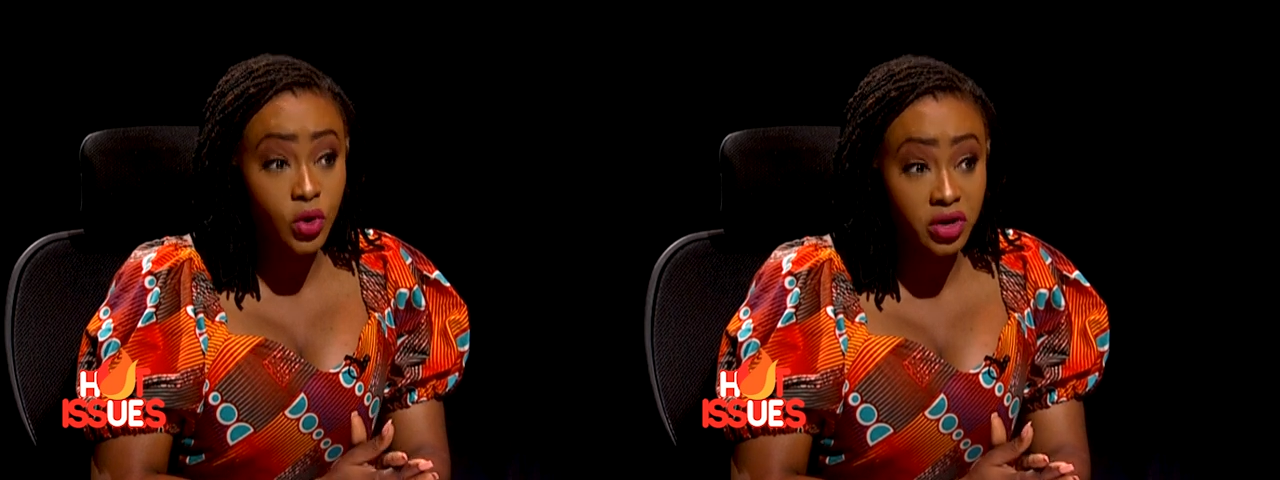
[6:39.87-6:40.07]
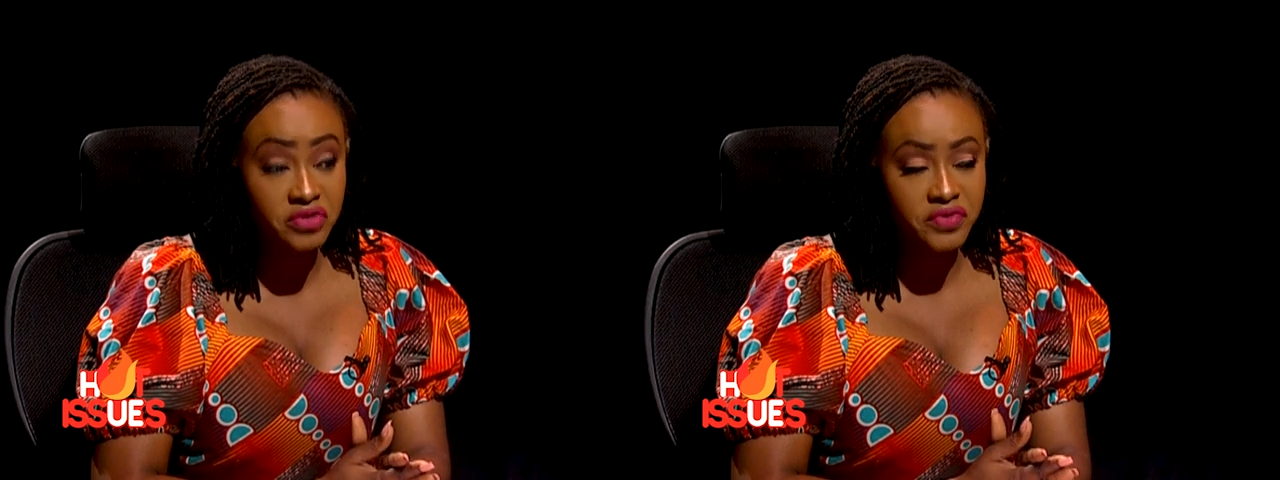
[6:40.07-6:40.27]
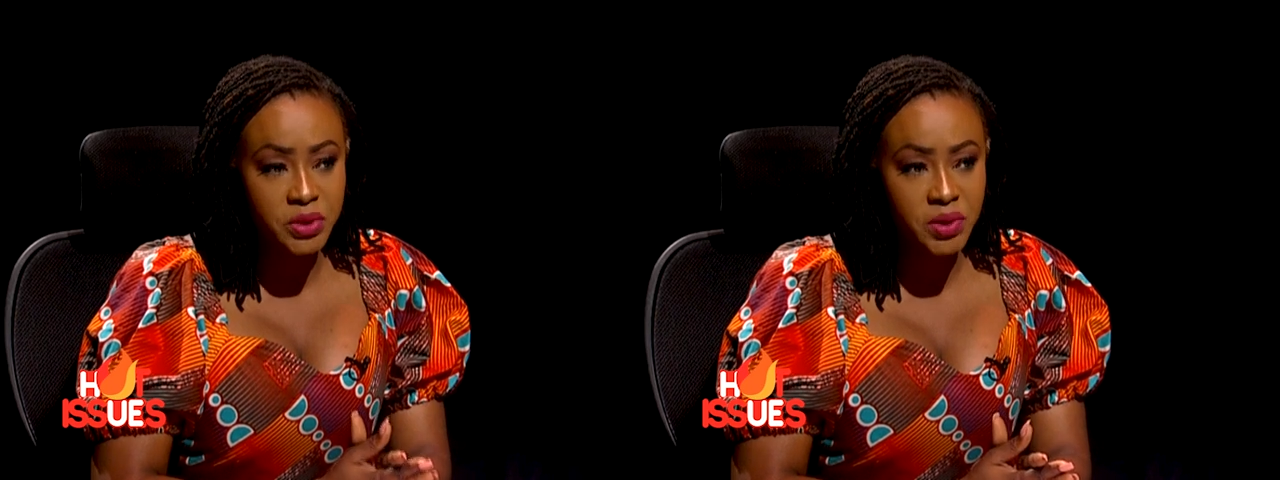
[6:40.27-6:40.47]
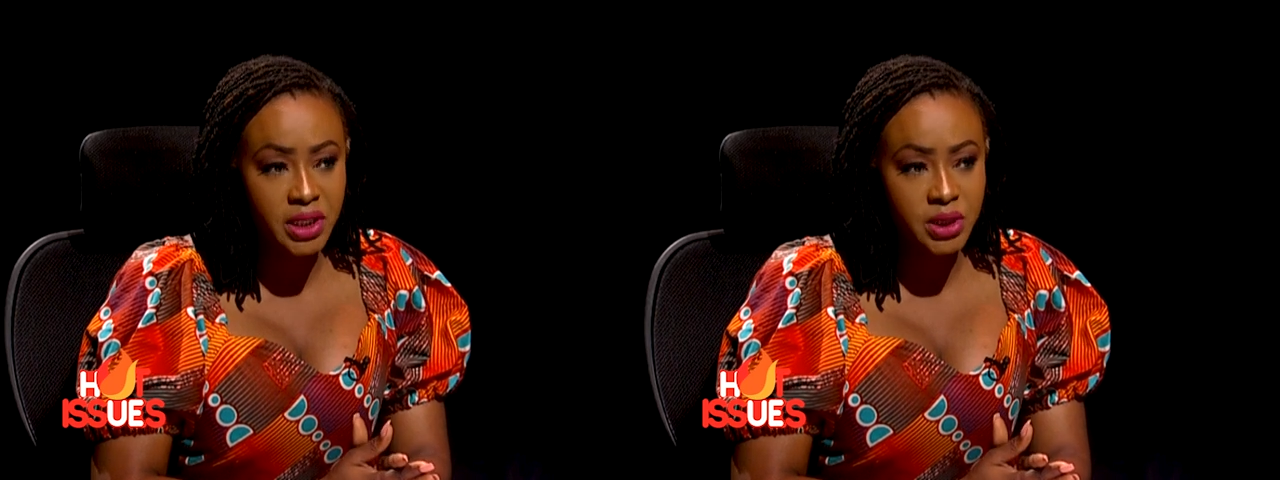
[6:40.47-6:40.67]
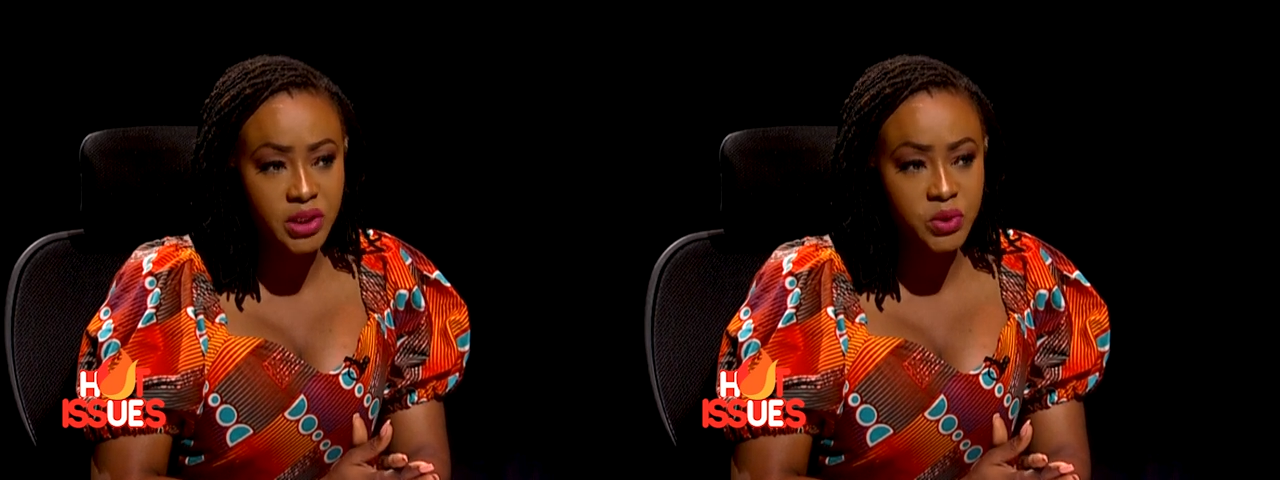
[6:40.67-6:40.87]
on
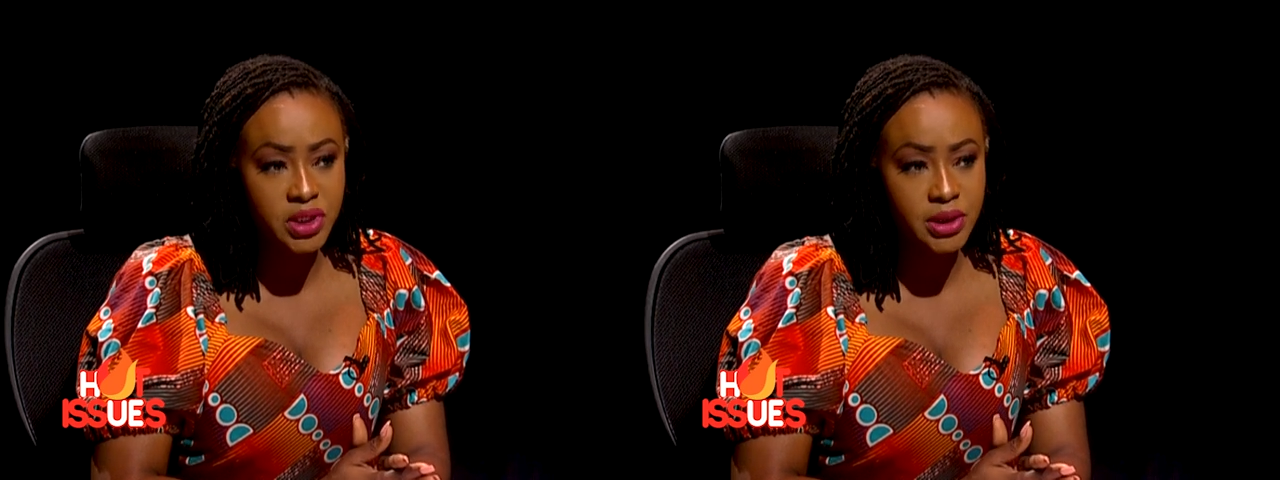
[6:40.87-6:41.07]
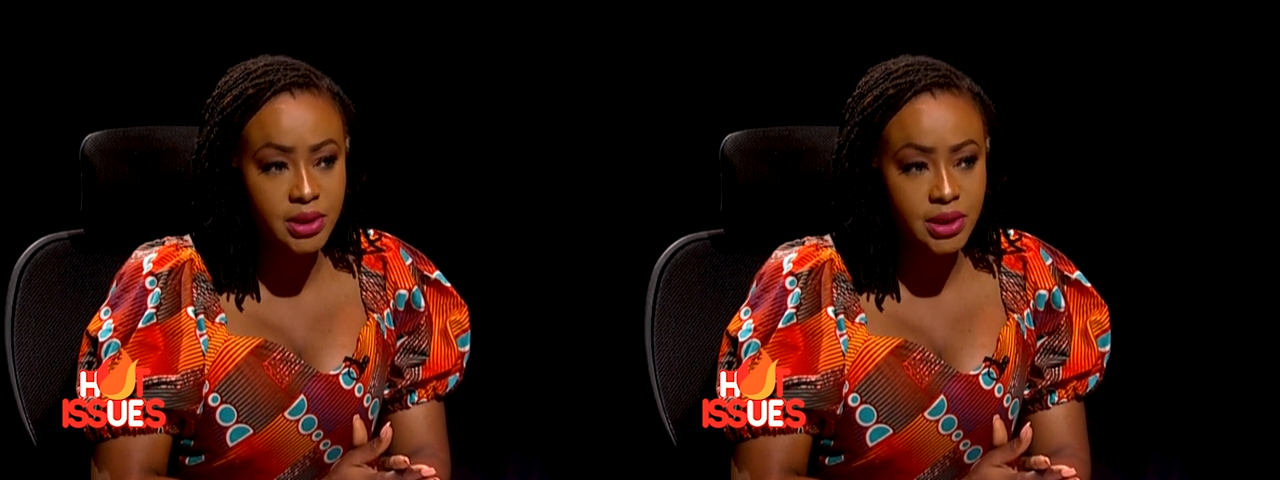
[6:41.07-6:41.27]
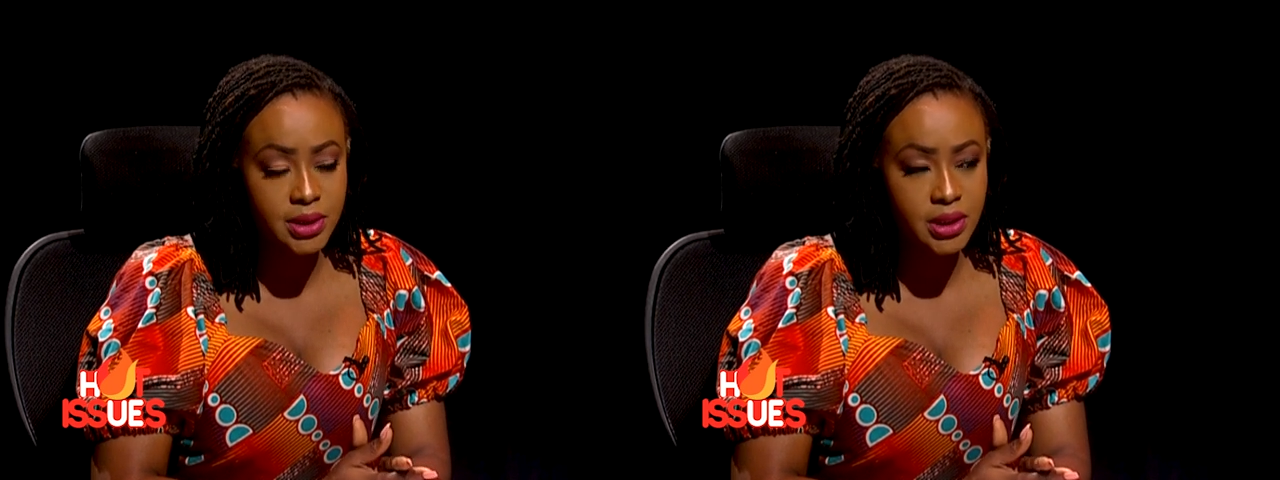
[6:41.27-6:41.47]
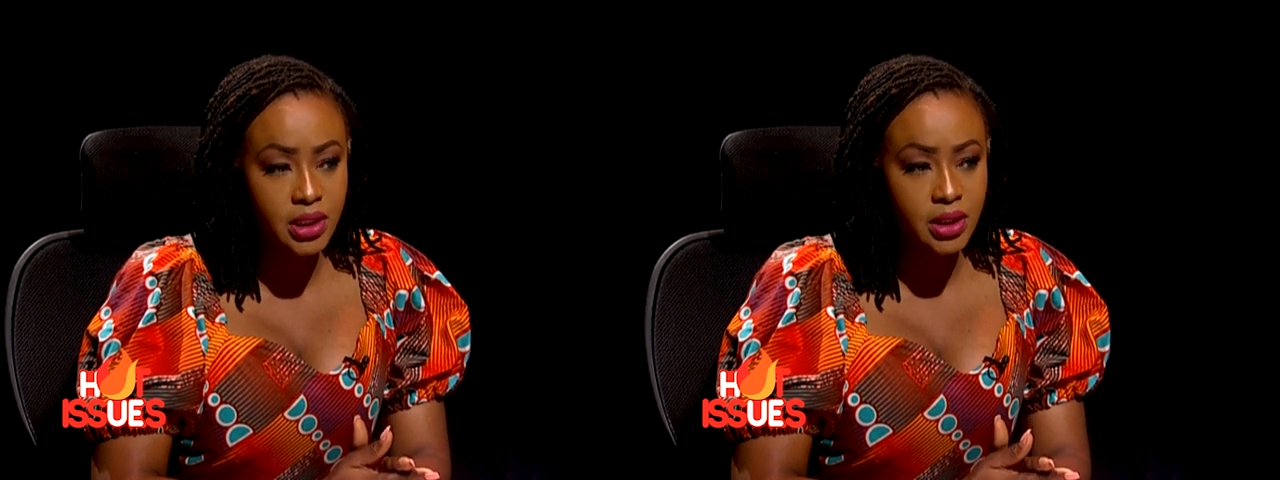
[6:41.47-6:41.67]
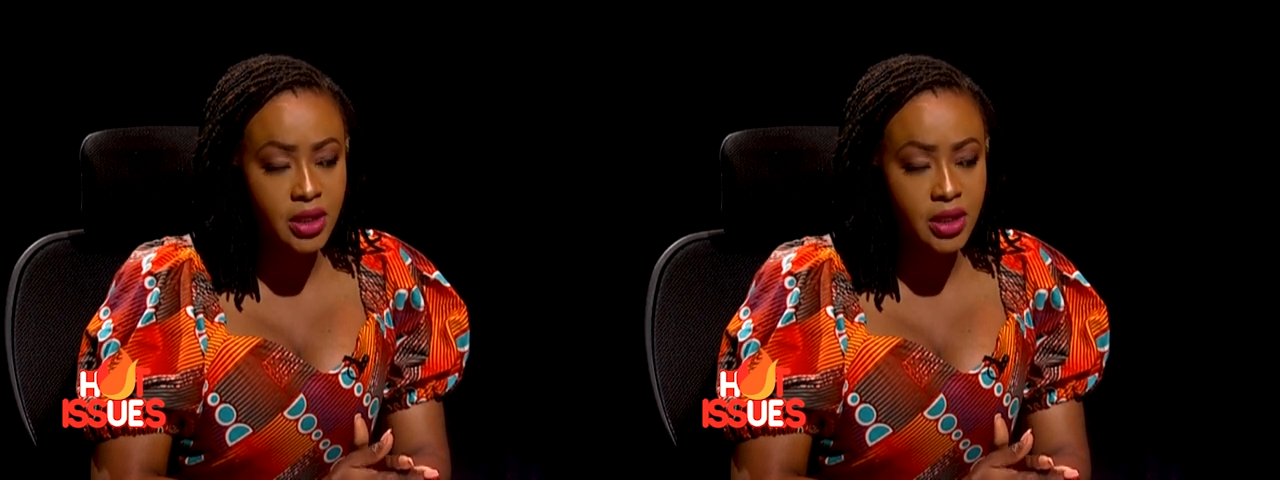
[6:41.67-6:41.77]
infrastructure in 2016.